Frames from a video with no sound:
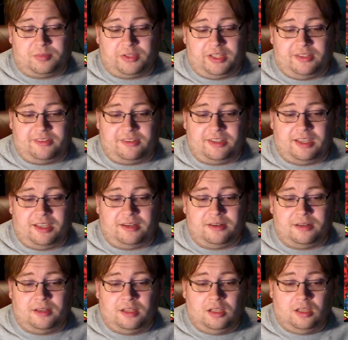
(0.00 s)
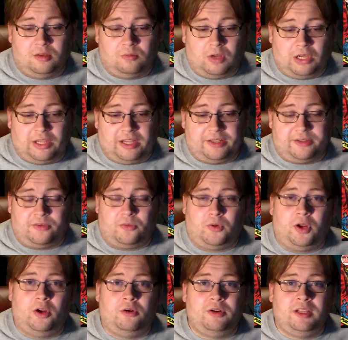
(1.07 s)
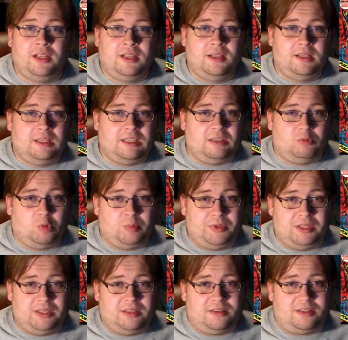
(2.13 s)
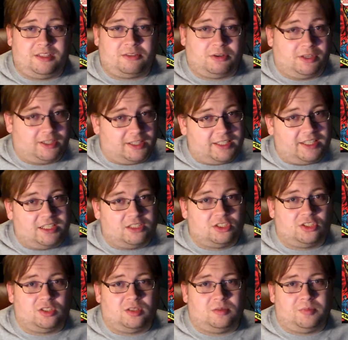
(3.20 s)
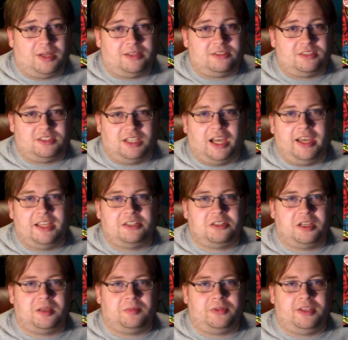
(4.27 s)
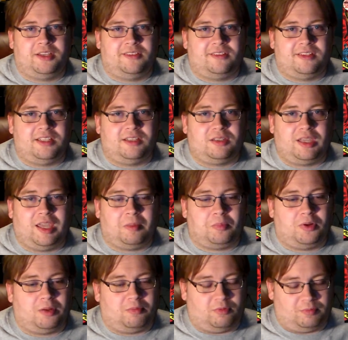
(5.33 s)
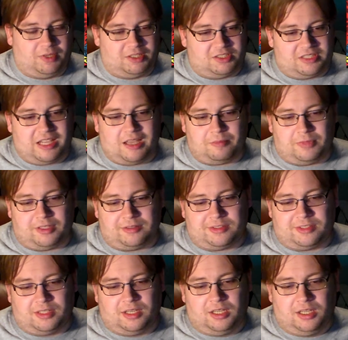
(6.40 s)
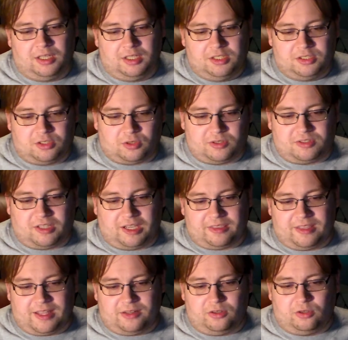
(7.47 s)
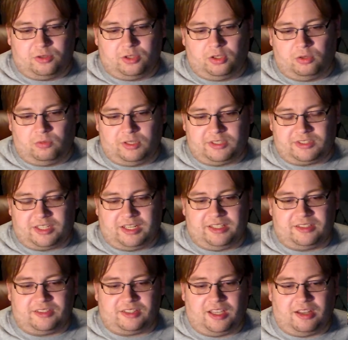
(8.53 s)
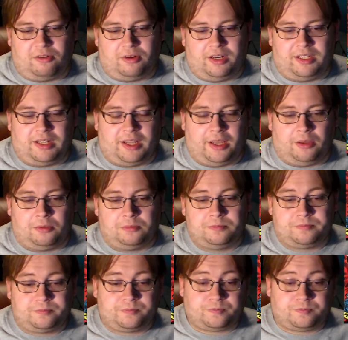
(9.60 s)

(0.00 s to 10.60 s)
Blaze again while on the road, he will be the critically injured, about to die Johnny Blaze, and he can't put up with much damage. So he's got that new little risk on his head right now.